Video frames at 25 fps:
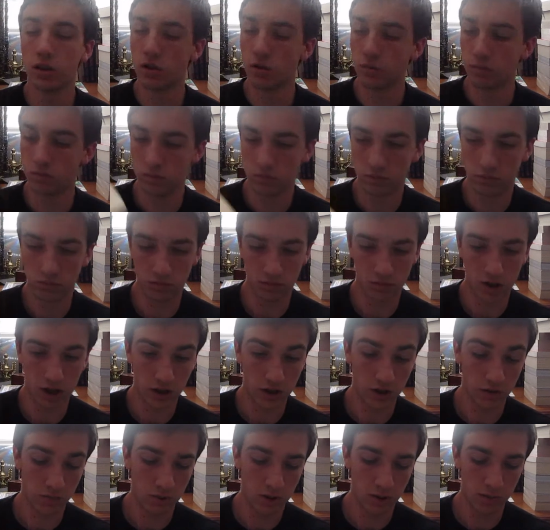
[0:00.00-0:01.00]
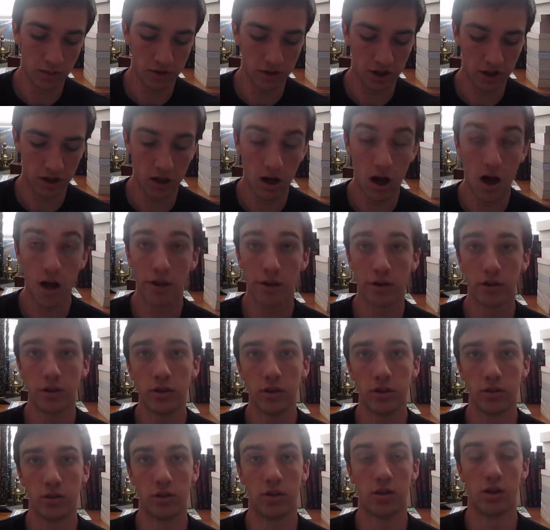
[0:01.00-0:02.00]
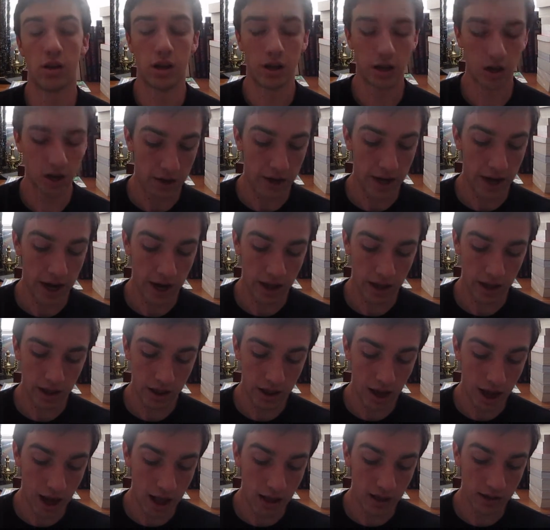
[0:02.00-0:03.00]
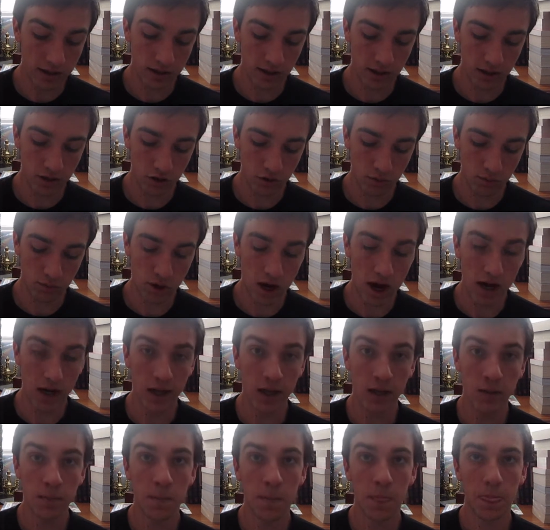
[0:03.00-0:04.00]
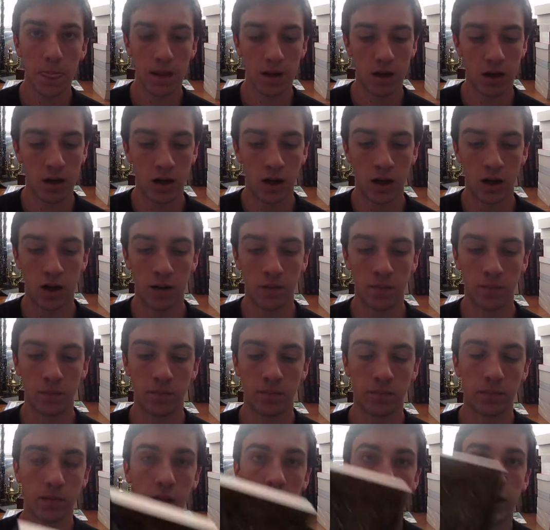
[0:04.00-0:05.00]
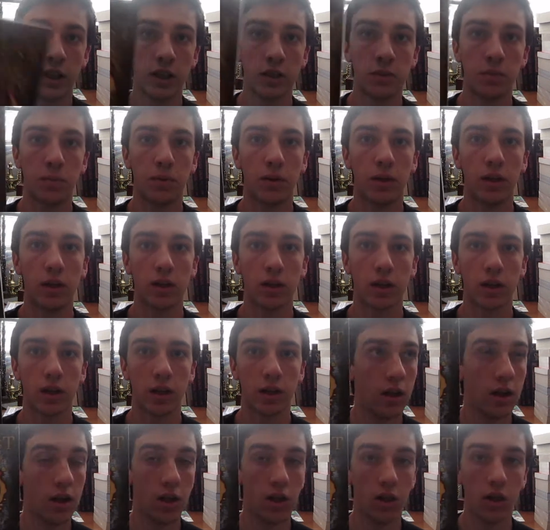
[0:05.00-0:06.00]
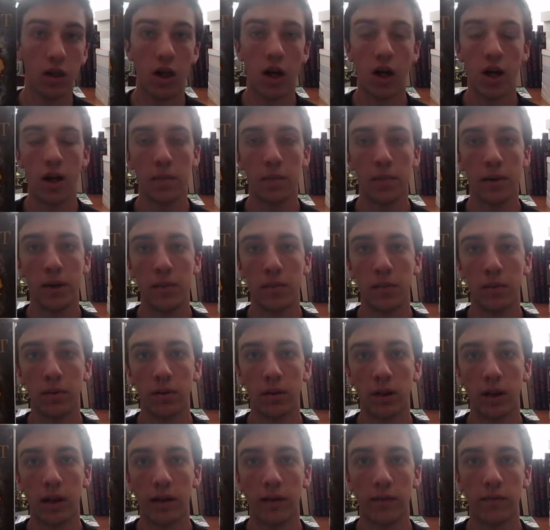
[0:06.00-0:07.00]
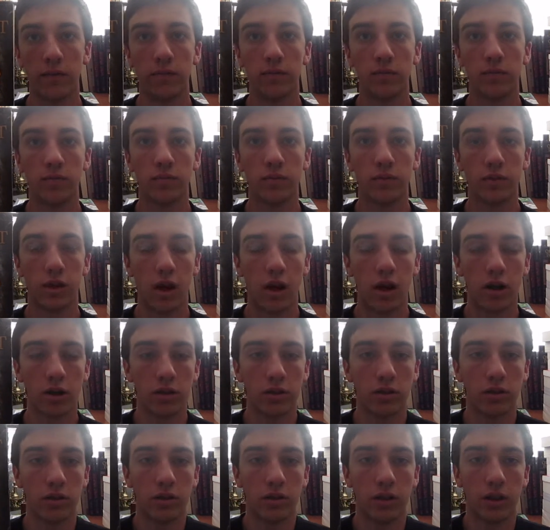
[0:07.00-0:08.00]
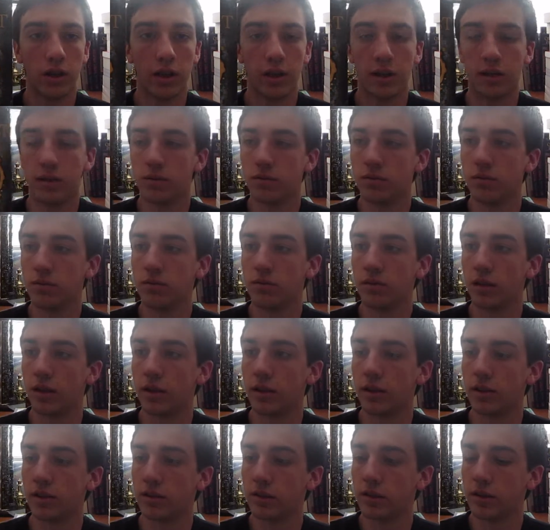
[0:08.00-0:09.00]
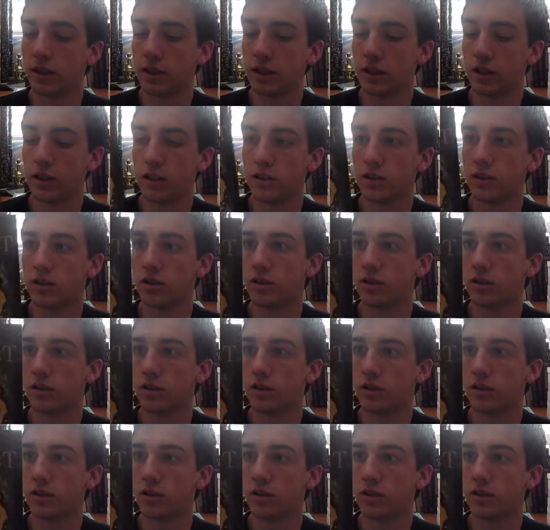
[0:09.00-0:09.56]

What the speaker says: oh, I should probably say the author too, shouldn't I? By Alexandra Bracken. In this book, a lot of people have talked and said that this